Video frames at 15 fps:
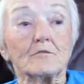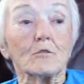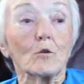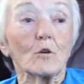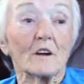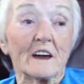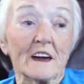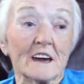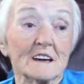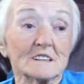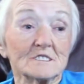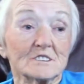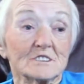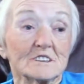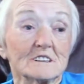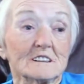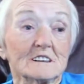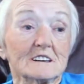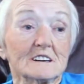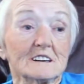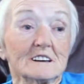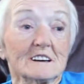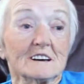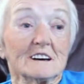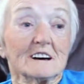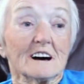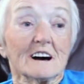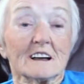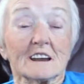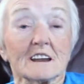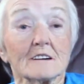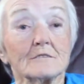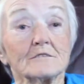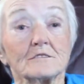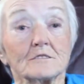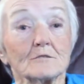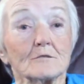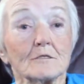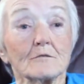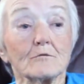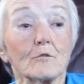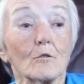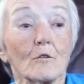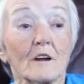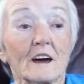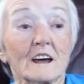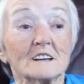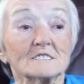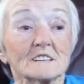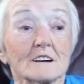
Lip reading: 4-H. I loved doing 4-H.